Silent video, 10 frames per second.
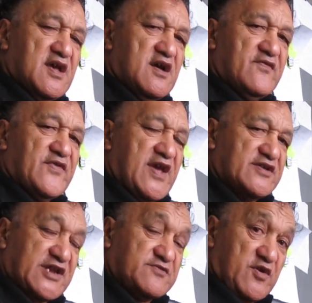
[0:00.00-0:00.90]
of
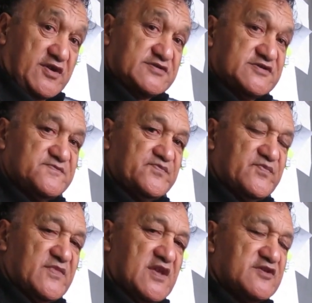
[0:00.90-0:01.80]
how that works,
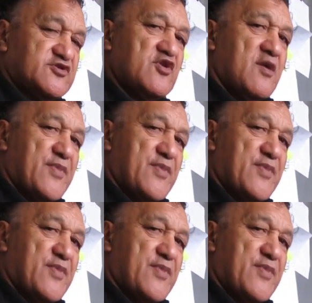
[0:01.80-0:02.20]
to